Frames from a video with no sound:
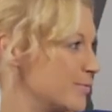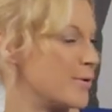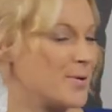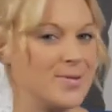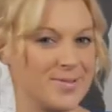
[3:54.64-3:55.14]

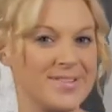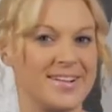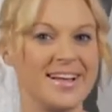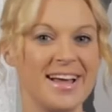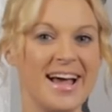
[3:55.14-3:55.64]

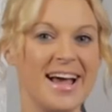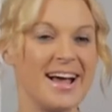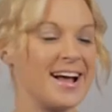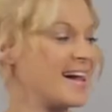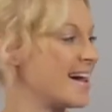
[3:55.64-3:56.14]

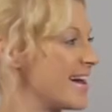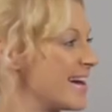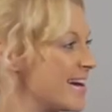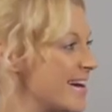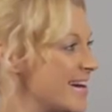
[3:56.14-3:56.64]

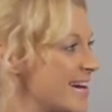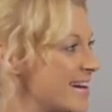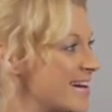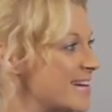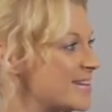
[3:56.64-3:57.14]

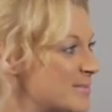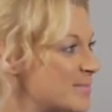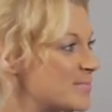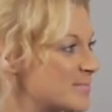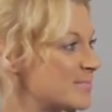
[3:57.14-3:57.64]

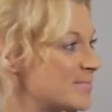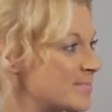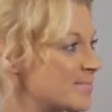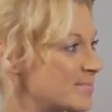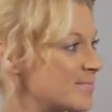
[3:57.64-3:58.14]

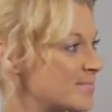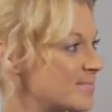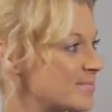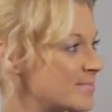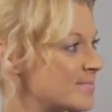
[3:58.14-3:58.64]

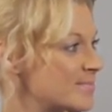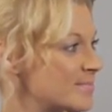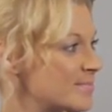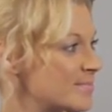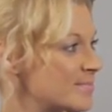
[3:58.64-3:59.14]

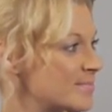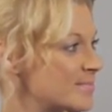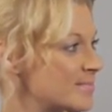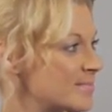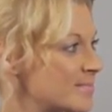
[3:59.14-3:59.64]

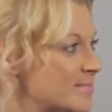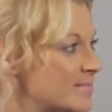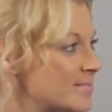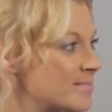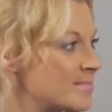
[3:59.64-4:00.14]

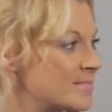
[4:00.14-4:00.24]
(silent)